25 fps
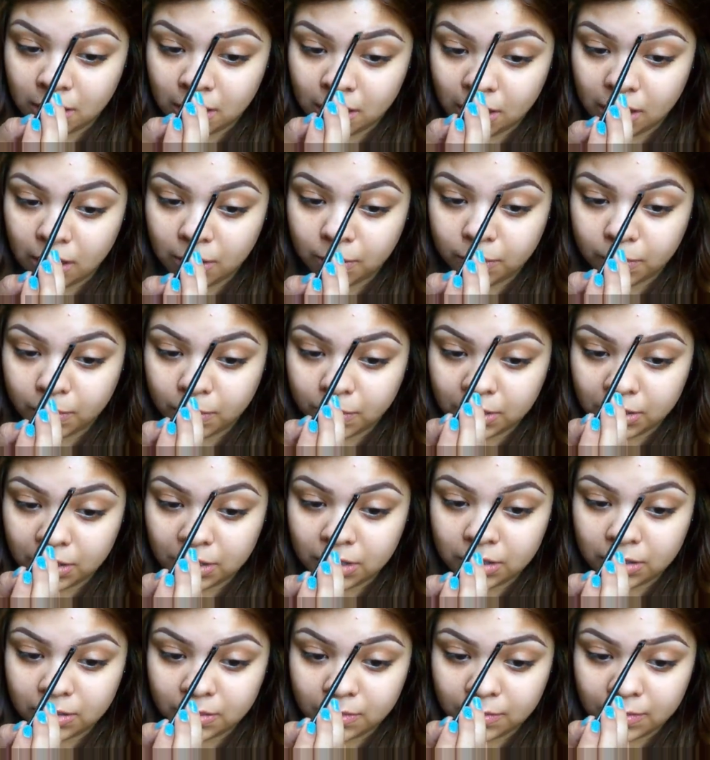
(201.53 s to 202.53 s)
upward.
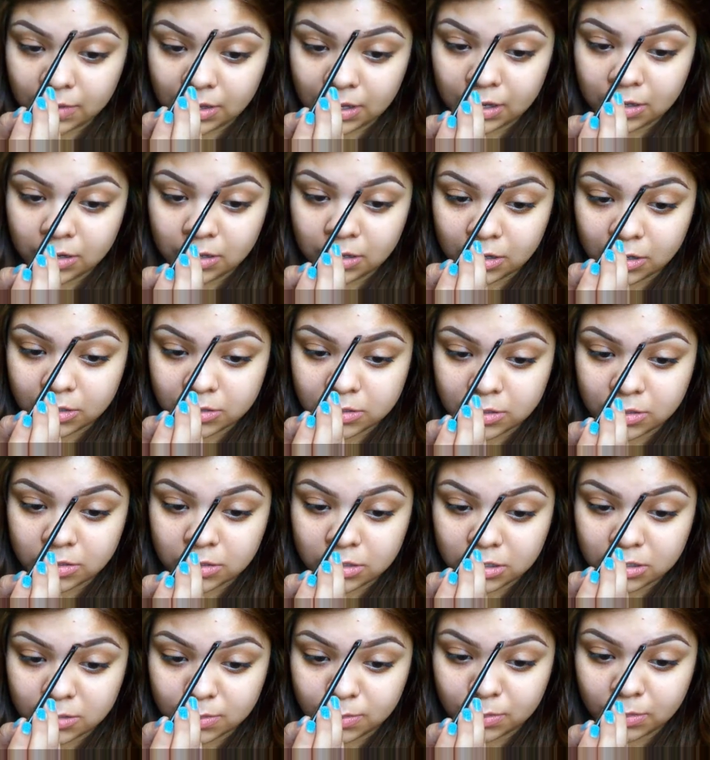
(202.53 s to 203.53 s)
Right here, you can also use a
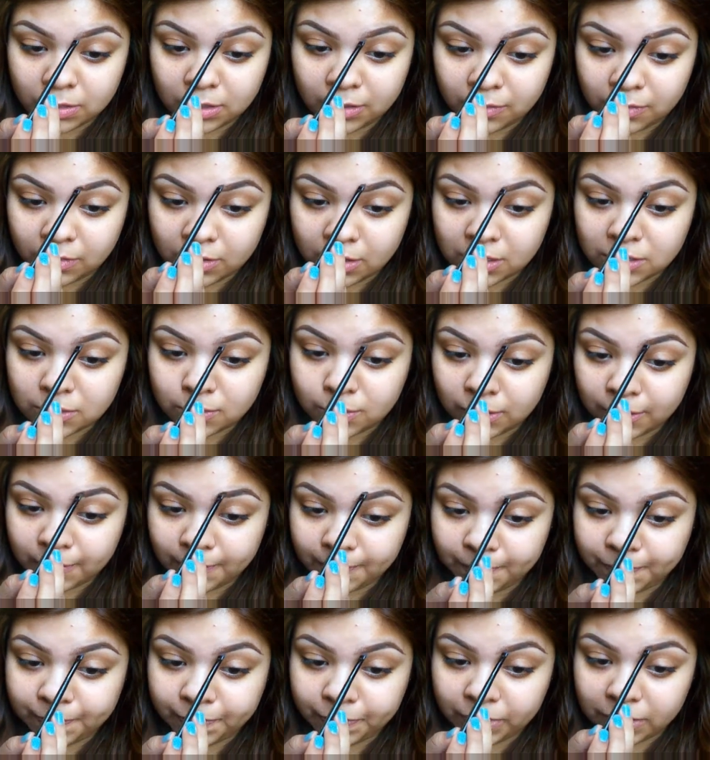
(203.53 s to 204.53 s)
spoolie for this, but
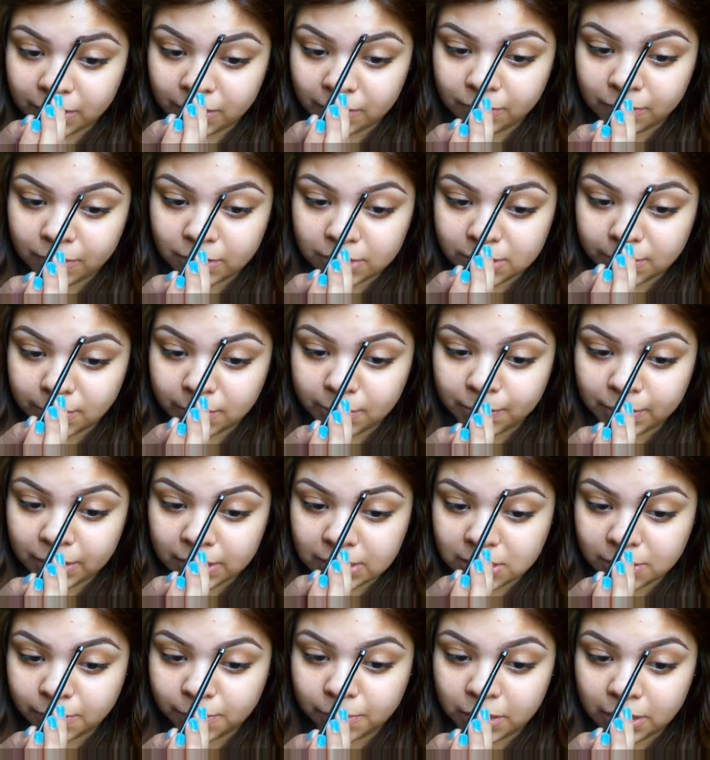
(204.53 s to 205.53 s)
first I'm going to place
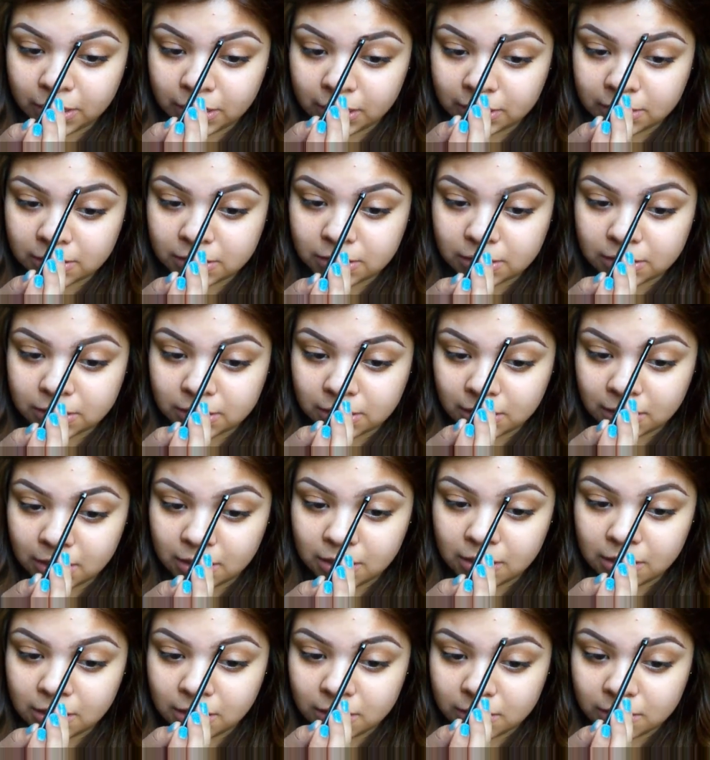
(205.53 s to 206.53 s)
the product, just
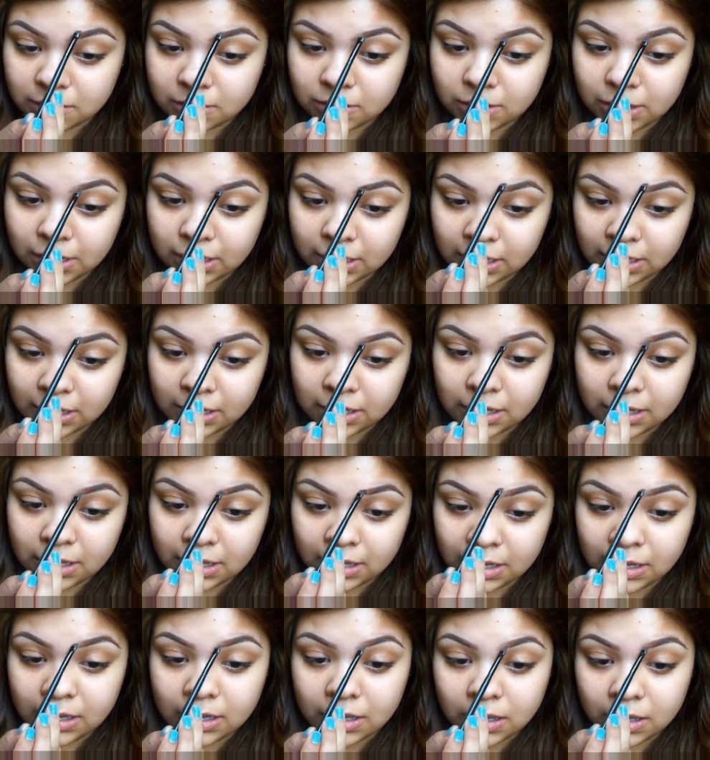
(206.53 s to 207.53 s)
dragging
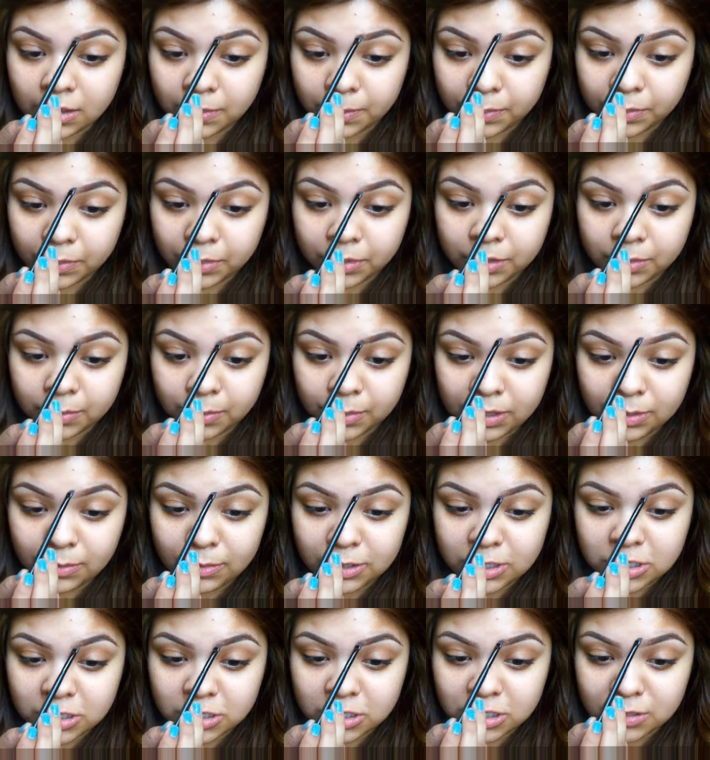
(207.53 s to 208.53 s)
it upward. Pretty
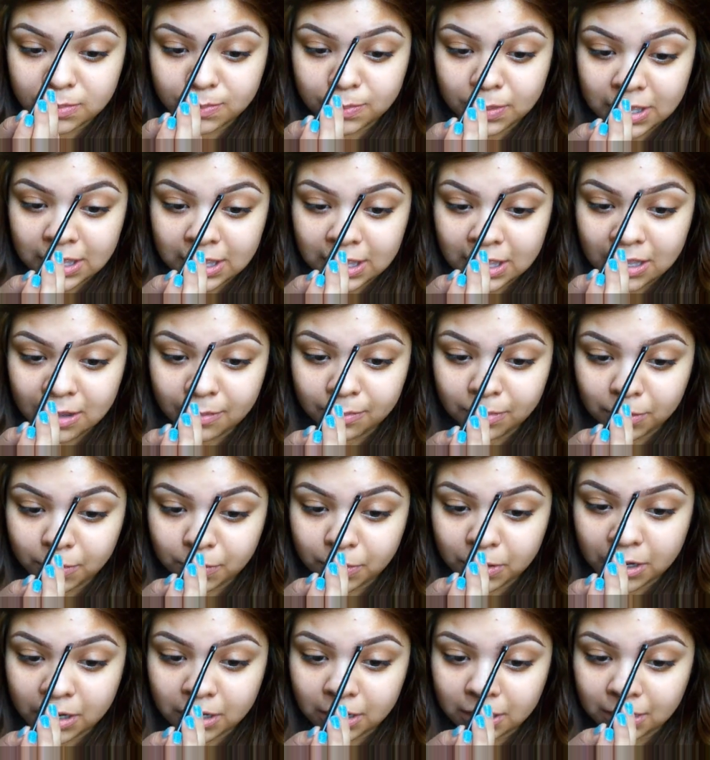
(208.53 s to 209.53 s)
much you're just picking up the
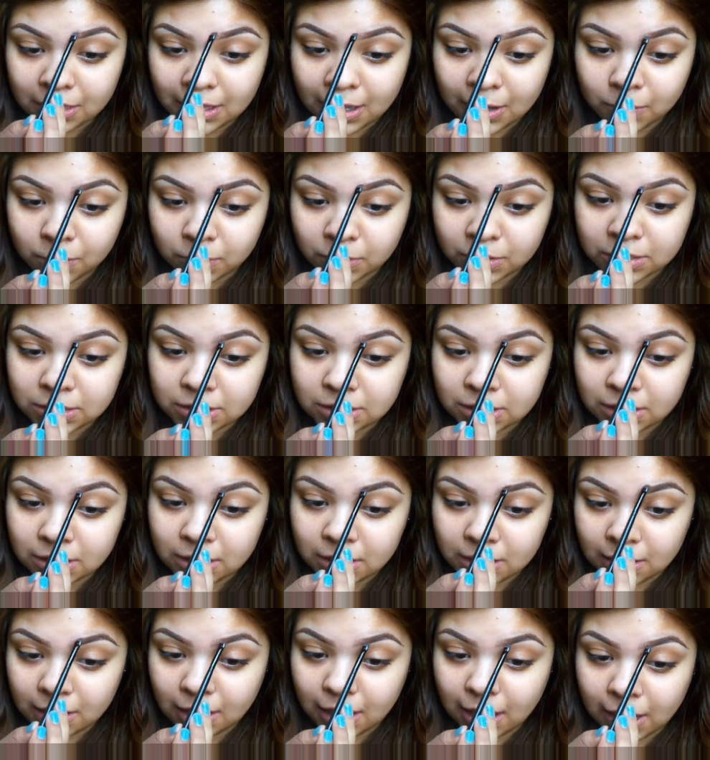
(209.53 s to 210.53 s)
product that was
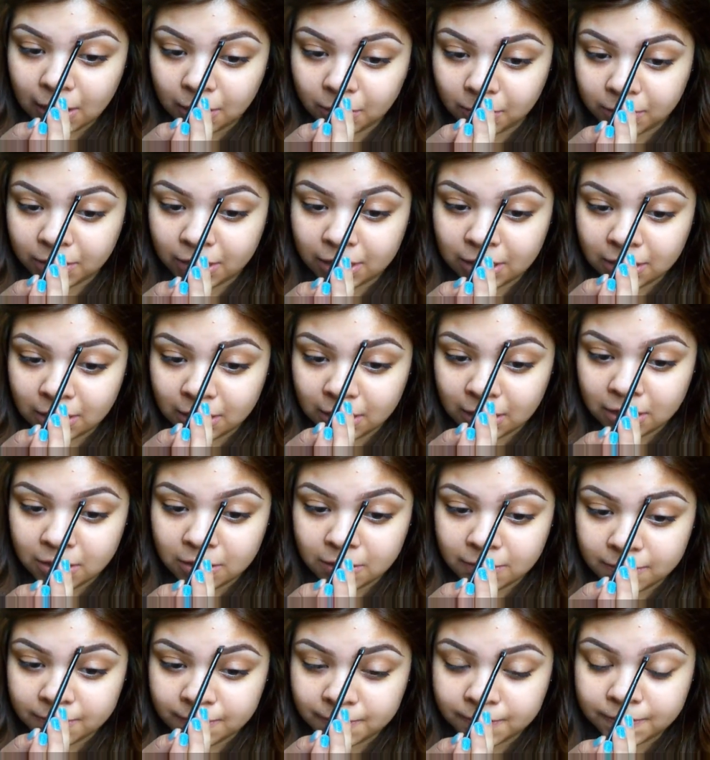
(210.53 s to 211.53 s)
outlined there
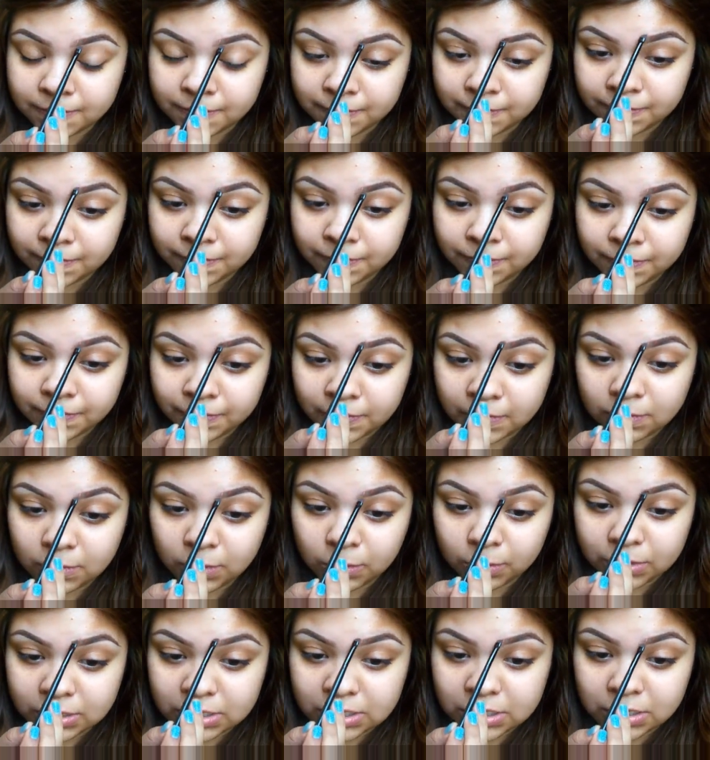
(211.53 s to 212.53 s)

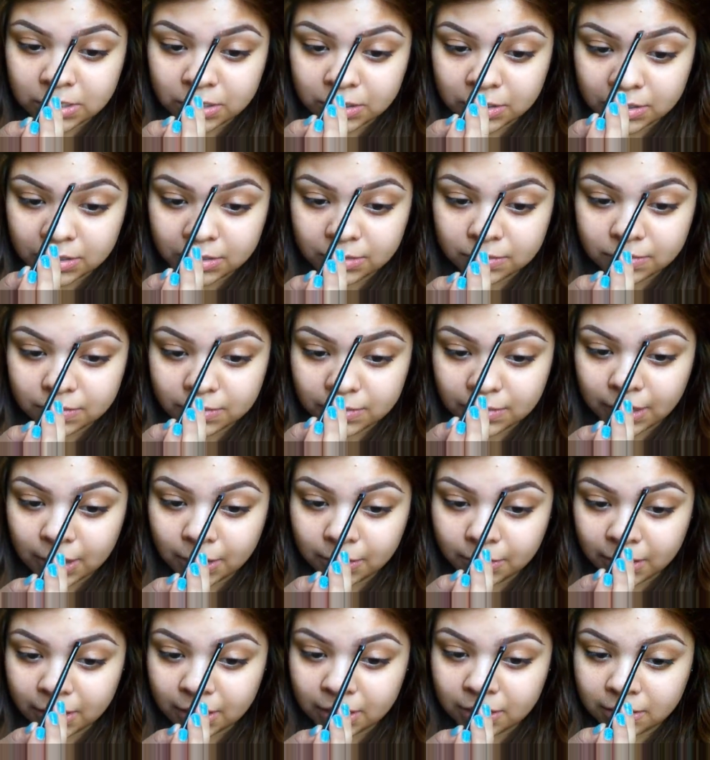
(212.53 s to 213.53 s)
when we did our
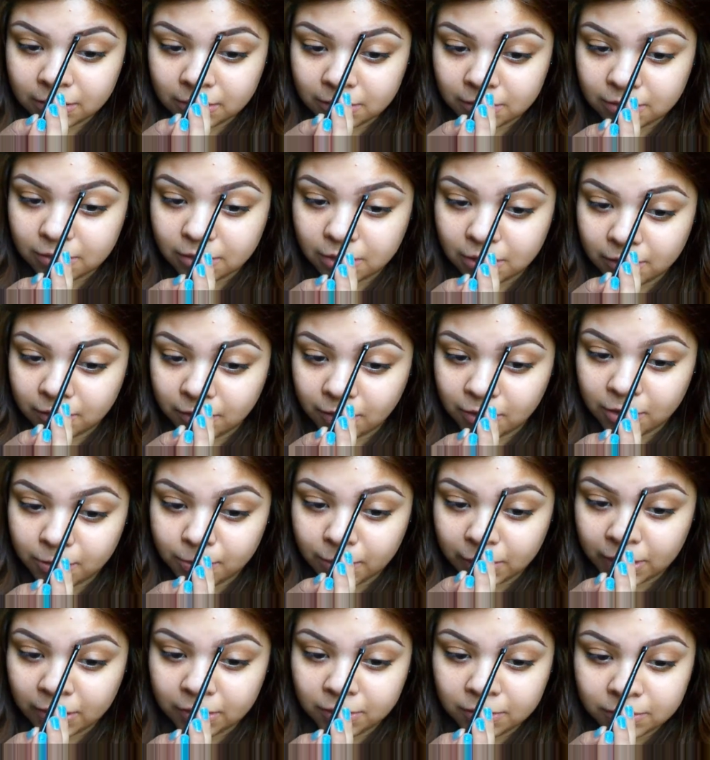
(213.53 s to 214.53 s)
outline of our
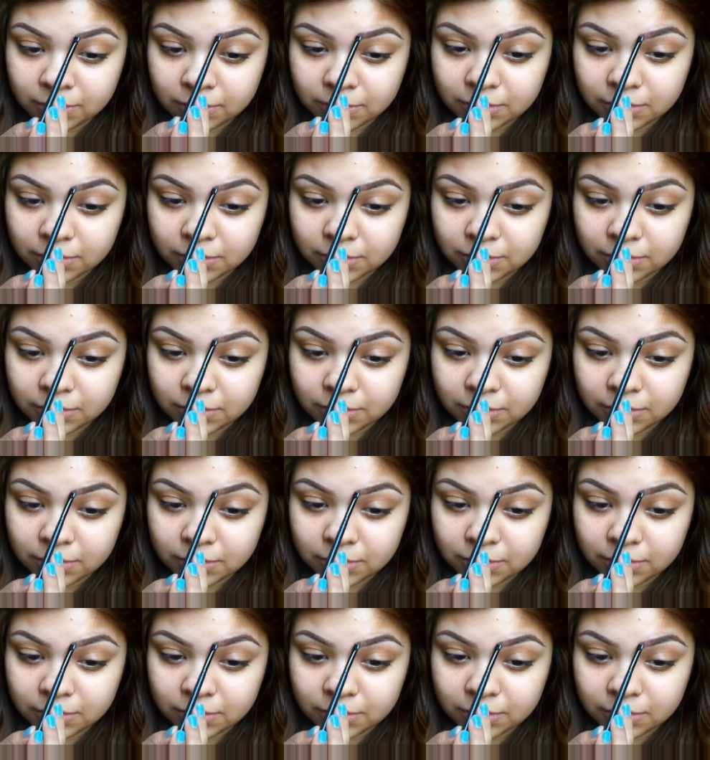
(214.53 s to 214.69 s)
brow,